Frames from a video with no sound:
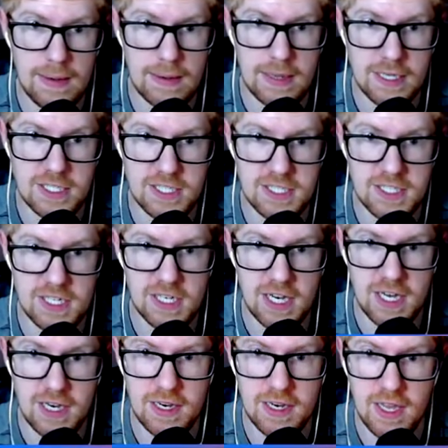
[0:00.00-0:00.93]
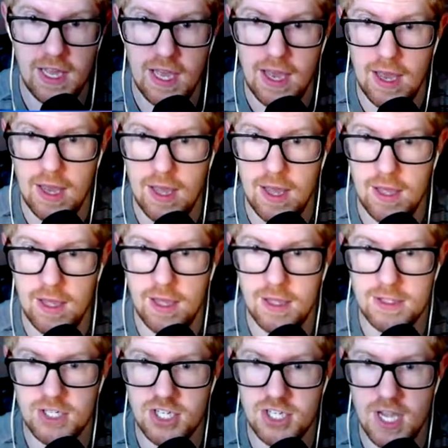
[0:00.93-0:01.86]
Okay, she's gone.
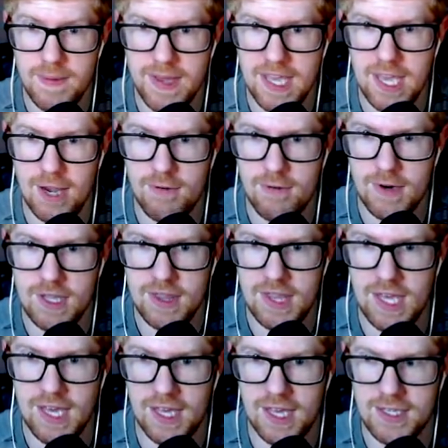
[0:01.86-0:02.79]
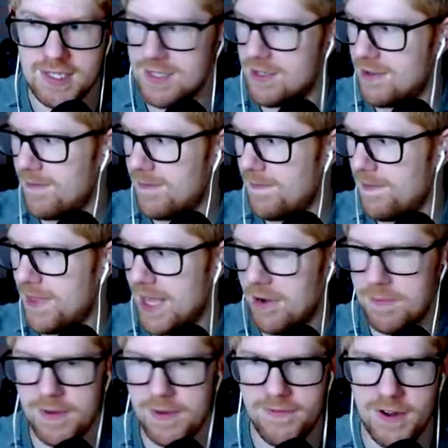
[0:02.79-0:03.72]
It's a shame I can't read this.
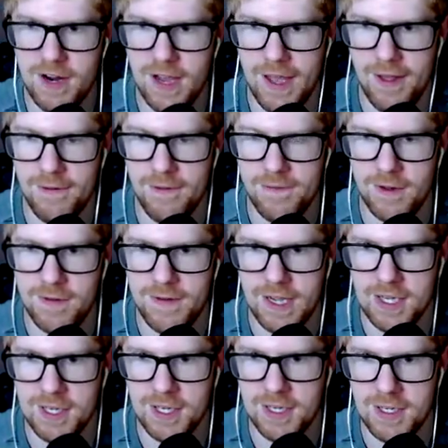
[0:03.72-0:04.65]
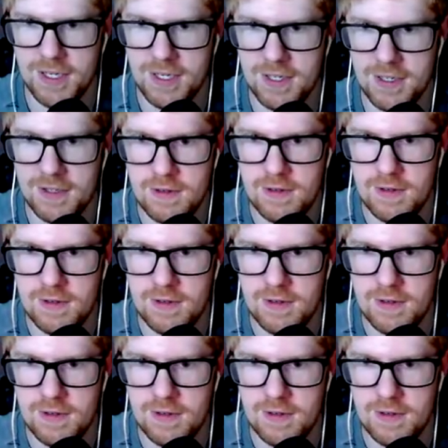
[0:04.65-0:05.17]
That would be very helpful if I could.